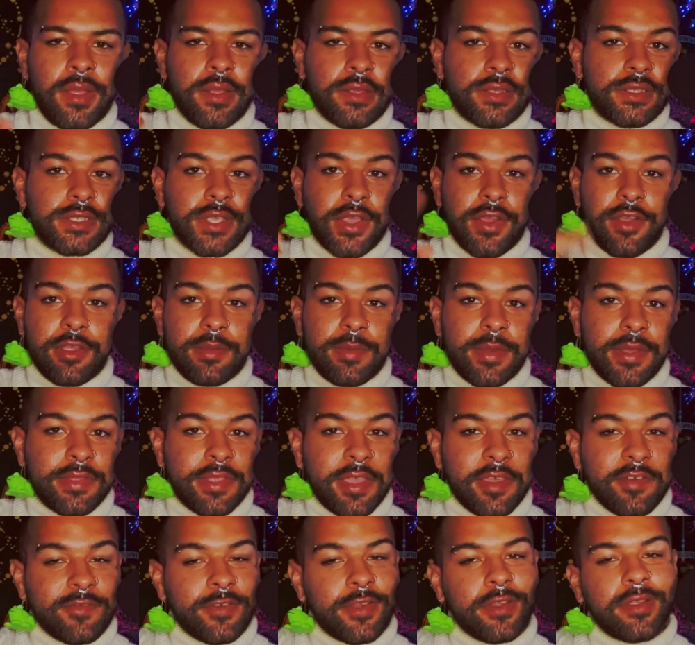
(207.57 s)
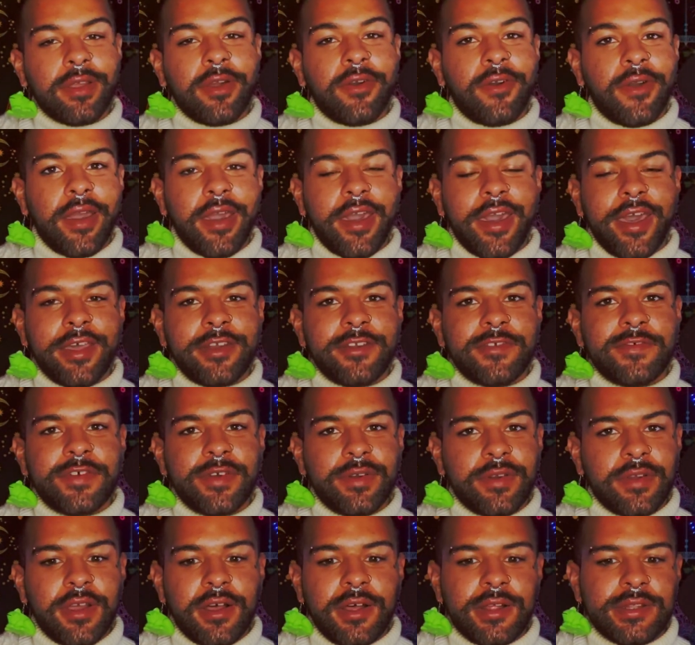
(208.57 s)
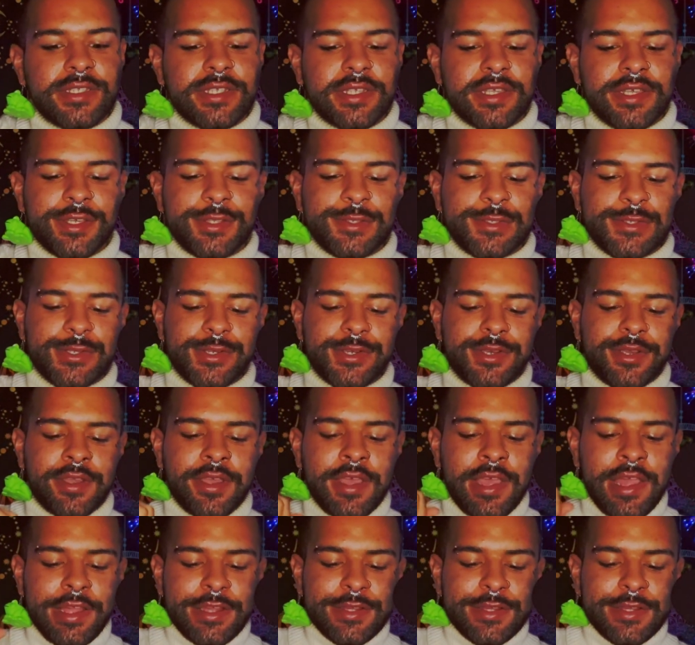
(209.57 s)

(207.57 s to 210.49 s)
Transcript: Sorry about that, Virgo. I had a phone call to answer.